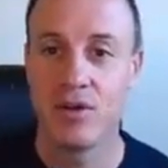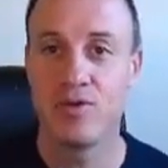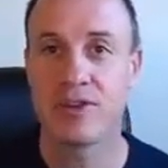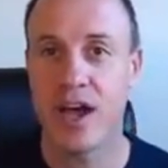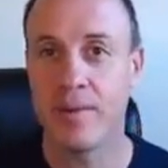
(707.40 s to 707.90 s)

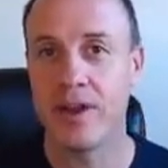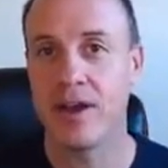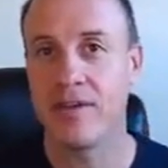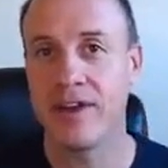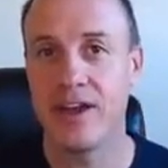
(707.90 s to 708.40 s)
who's commenting
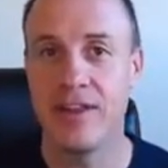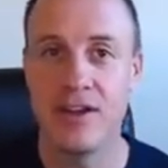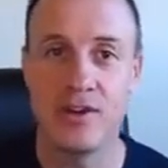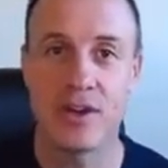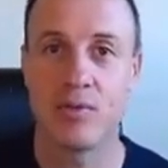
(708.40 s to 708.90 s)
on it, and
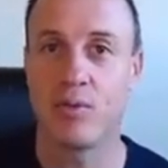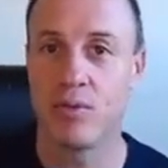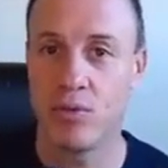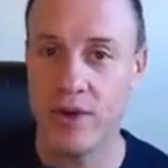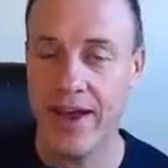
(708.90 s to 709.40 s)
then you can
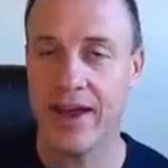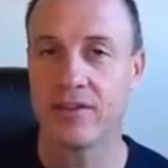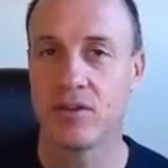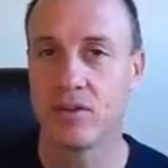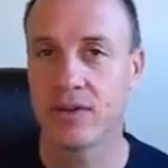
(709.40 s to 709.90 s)

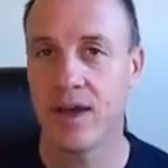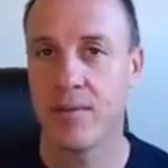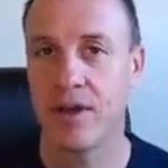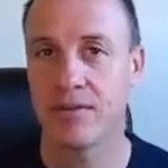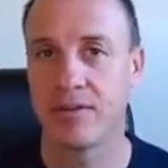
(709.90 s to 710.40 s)
react to those
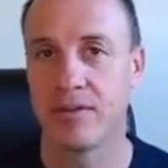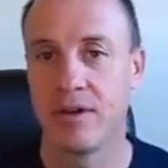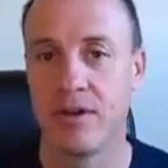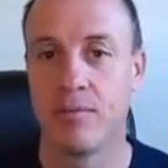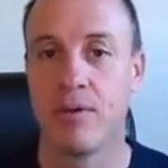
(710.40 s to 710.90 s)
comments.
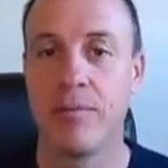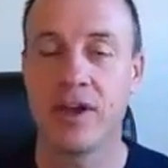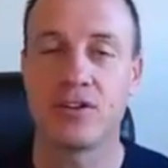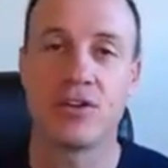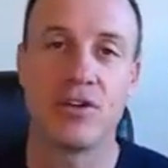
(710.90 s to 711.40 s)
But
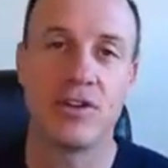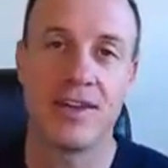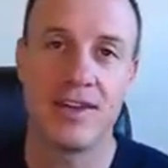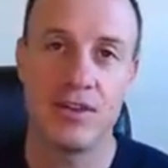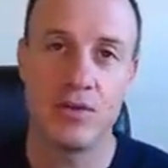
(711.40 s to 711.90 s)
make sure
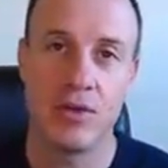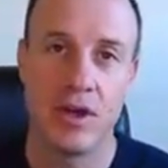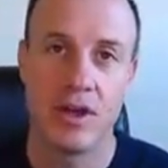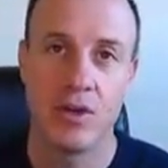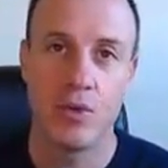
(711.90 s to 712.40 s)
that you
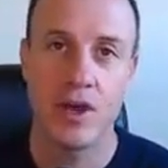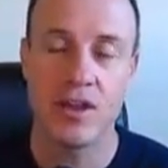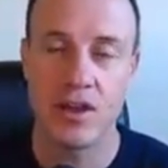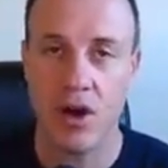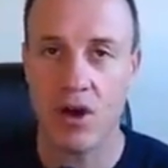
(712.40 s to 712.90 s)

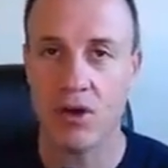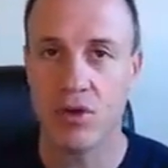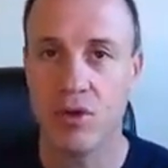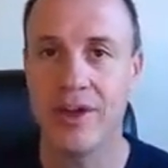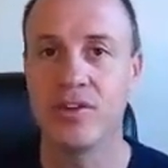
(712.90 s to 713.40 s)
read the
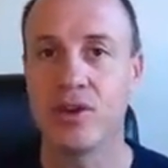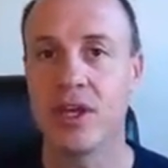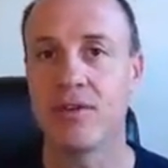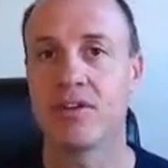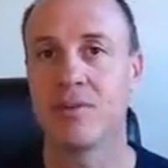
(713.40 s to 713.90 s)
article and you
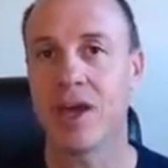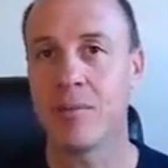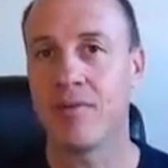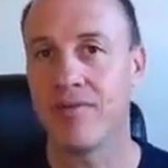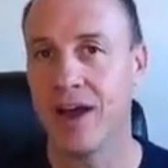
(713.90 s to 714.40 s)
give some type of